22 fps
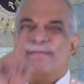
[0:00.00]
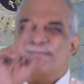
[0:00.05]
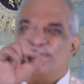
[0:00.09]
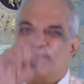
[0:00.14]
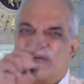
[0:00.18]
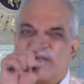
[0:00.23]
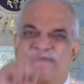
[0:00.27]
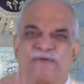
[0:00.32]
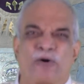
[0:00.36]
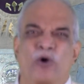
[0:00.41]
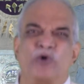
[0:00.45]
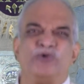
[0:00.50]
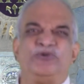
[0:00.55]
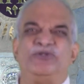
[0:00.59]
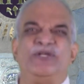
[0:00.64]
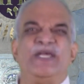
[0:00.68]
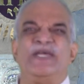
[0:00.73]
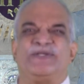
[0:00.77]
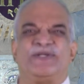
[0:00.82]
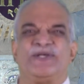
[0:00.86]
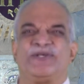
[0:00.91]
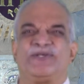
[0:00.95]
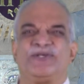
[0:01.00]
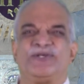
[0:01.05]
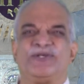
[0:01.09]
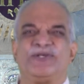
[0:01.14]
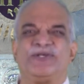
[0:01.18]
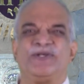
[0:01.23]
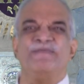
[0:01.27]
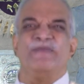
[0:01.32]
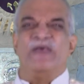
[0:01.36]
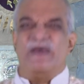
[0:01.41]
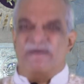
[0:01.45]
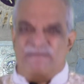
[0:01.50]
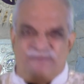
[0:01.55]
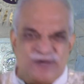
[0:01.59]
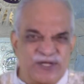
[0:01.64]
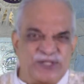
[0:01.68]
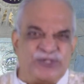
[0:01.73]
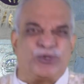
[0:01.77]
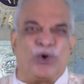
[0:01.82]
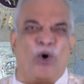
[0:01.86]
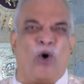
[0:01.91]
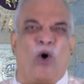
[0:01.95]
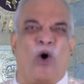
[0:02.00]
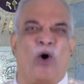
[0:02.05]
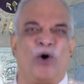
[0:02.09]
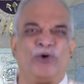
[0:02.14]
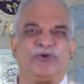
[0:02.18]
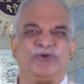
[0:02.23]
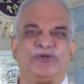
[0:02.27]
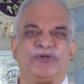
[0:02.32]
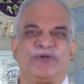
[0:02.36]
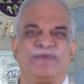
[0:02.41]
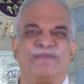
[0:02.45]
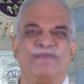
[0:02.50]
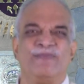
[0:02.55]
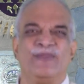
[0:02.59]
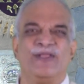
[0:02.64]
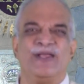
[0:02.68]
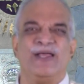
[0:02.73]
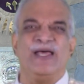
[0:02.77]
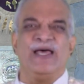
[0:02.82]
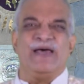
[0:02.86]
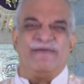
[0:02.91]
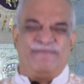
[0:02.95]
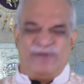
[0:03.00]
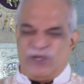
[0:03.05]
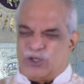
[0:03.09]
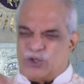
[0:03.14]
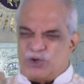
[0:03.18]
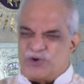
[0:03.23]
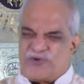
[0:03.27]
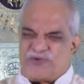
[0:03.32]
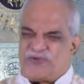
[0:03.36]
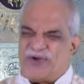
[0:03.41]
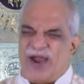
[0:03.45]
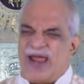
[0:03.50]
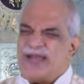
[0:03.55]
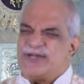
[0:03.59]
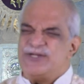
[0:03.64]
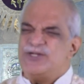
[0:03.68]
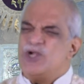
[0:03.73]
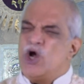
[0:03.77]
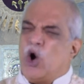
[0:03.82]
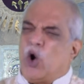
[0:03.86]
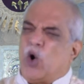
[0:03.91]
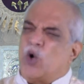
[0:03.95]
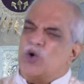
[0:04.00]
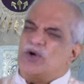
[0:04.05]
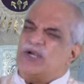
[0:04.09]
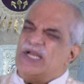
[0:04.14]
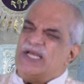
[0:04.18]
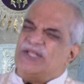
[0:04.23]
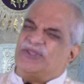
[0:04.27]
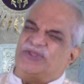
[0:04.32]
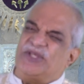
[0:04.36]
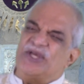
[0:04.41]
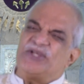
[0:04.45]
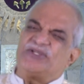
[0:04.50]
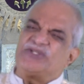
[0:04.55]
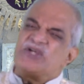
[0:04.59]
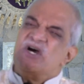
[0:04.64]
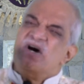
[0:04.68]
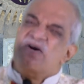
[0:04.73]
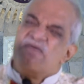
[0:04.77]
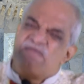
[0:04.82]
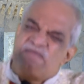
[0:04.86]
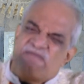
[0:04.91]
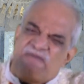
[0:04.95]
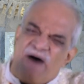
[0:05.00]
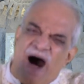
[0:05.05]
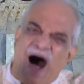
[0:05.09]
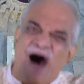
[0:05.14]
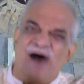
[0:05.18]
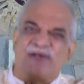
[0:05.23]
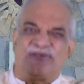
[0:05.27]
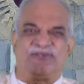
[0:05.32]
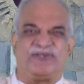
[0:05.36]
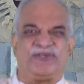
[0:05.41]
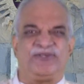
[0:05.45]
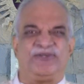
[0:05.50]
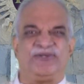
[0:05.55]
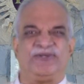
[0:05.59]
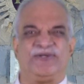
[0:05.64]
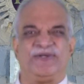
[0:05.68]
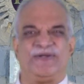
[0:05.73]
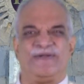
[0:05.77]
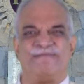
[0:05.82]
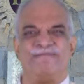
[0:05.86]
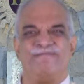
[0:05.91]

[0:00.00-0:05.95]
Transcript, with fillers: Before Jesus, we thought we could run only this fast.